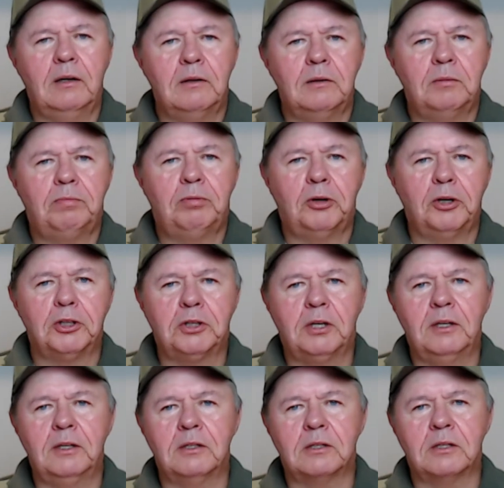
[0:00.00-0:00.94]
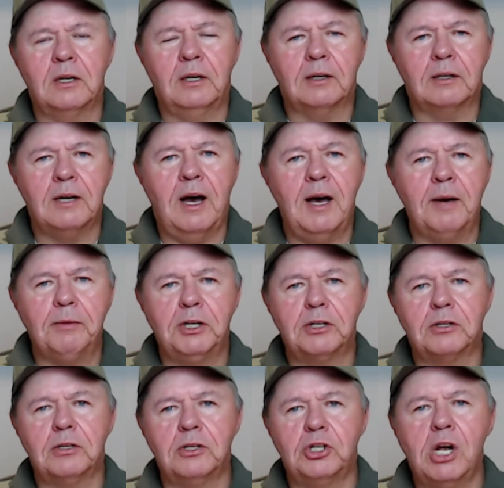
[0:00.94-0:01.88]
push his
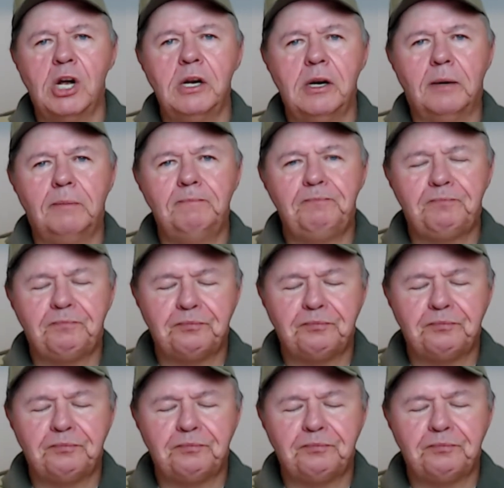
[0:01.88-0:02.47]
communist agenda.